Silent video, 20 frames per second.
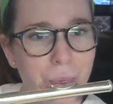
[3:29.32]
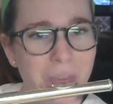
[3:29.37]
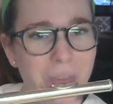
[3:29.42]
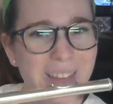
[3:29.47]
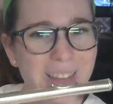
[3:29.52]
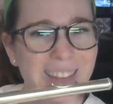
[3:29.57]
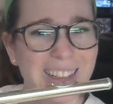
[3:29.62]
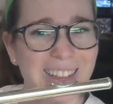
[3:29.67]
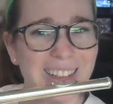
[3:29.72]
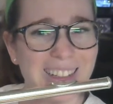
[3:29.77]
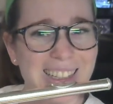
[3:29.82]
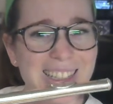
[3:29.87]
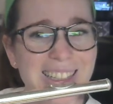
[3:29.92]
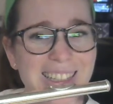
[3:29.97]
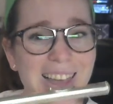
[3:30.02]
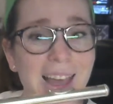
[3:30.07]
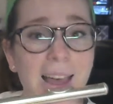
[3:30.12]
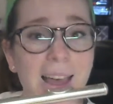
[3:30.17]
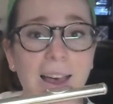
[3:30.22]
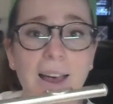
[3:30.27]
There it is.
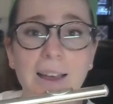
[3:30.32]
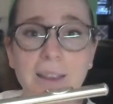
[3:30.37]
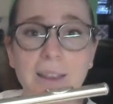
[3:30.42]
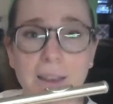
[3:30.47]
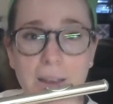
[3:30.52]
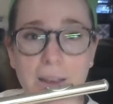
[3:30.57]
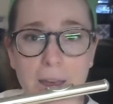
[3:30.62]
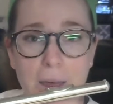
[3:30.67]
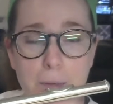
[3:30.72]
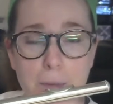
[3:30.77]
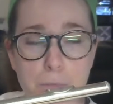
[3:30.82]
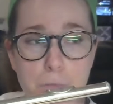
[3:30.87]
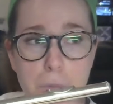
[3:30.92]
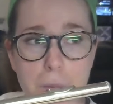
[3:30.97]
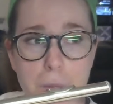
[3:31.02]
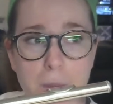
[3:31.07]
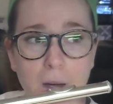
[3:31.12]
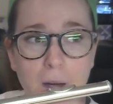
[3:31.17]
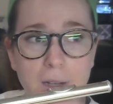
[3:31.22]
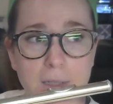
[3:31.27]
I can get
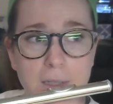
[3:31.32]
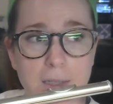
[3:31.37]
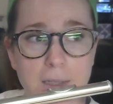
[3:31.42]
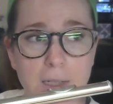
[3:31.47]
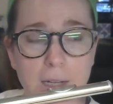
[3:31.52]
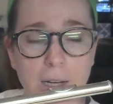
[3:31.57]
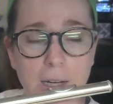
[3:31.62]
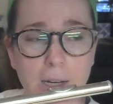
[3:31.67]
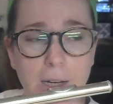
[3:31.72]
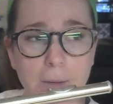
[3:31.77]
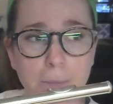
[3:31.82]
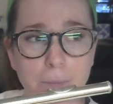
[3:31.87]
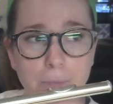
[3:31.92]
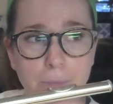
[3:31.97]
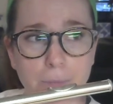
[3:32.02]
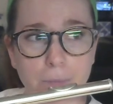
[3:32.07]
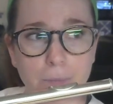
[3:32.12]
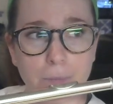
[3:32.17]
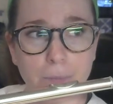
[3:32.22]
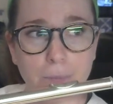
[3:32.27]
a D
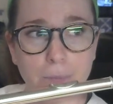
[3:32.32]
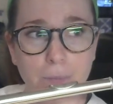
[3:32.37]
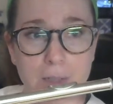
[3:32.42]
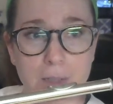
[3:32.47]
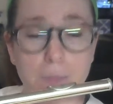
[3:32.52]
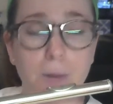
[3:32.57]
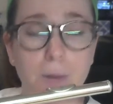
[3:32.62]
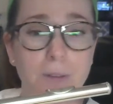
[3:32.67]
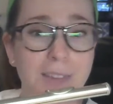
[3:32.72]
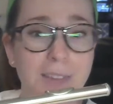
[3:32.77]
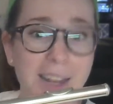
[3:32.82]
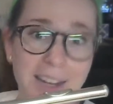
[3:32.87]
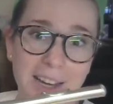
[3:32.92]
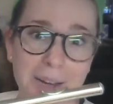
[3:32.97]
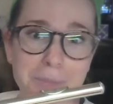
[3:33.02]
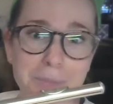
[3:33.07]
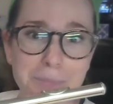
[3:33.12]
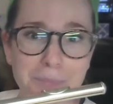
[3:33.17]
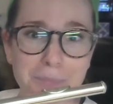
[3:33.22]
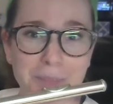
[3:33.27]
that's above that
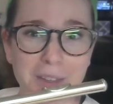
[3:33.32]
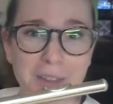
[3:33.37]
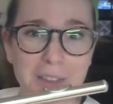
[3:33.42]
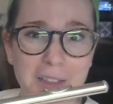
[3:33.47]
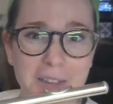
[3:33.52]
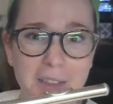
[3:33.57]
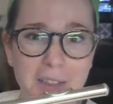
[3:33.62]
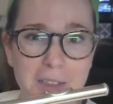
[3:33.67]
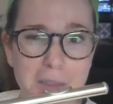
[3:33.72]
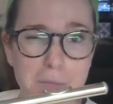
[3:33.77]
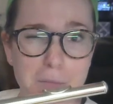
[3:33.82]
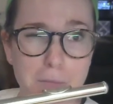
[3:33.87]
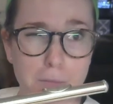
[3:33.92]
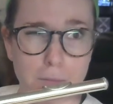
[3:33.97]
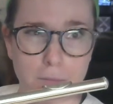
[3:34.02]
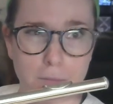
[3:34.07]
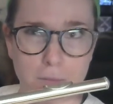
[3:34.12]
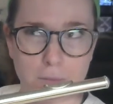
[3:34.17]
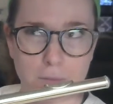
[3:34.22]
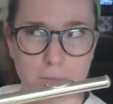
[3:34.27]
A. I think that's
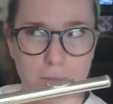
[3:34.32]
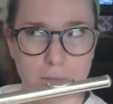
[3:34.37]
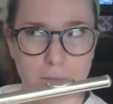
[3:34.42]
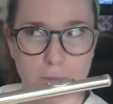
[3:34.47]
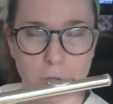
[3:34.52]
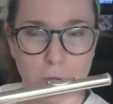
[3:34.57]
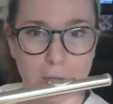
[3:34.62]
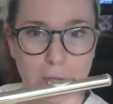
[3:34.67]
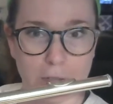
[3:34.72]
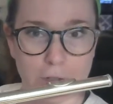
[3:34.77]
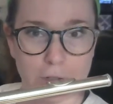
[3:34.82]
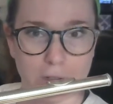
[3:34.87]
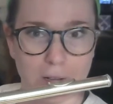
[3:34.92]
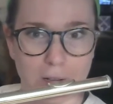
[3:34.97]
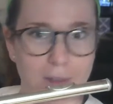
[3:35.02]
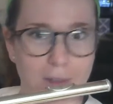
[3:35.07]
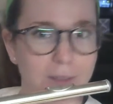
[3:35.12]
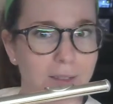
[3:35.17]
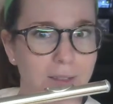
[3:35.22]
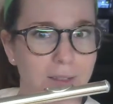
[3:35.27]
2 ledger
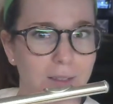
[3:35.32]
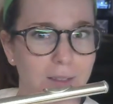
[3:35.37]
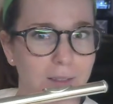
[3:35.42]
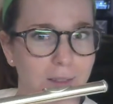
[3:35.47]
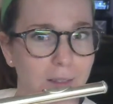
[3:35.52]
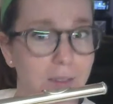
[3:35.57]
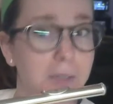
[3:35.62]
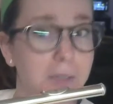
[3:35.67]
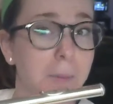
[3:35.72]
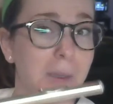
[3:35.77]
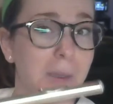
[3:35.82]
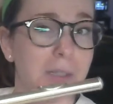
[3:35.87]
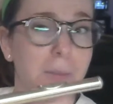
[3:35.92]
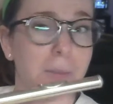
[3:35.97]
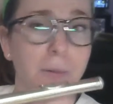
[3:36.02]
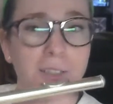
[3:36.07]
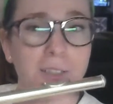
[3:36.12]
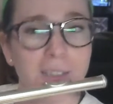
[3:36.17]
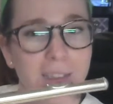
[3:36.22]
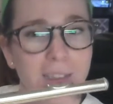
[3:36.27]
lines and a space
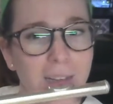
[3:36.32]
above it.